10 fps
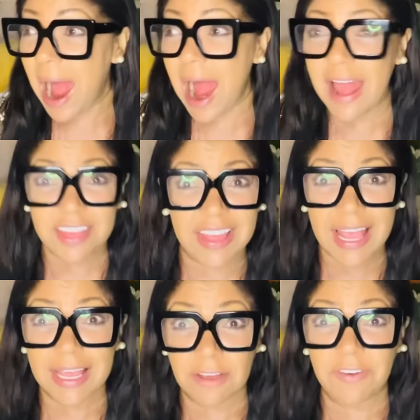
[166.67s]
I
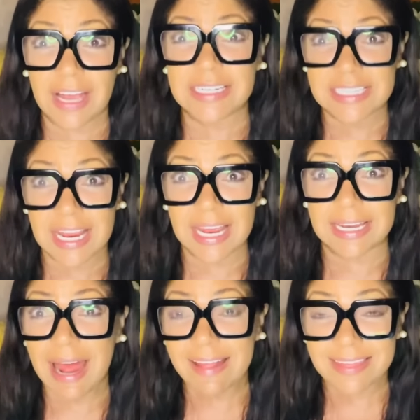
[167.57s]
think if I
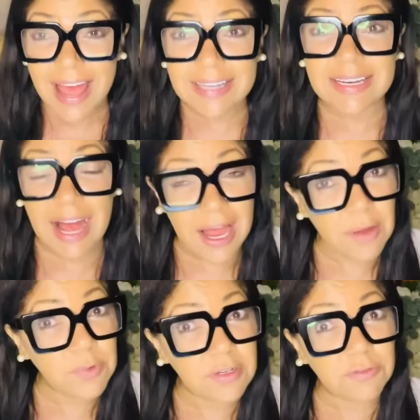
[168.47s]
did, that guy
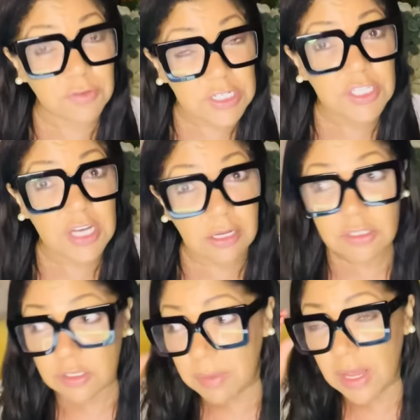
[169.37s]
would have reached
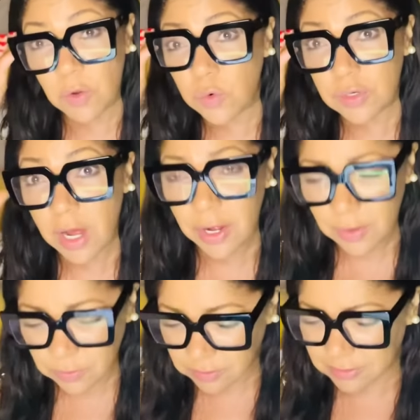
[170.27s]
out to me. Who
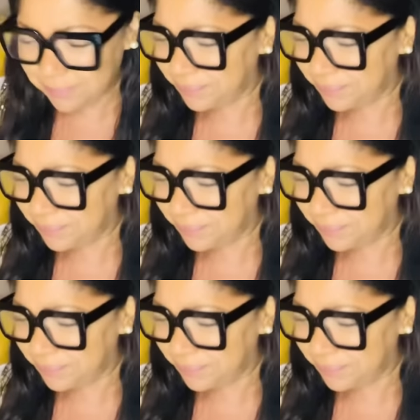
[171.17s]
knows?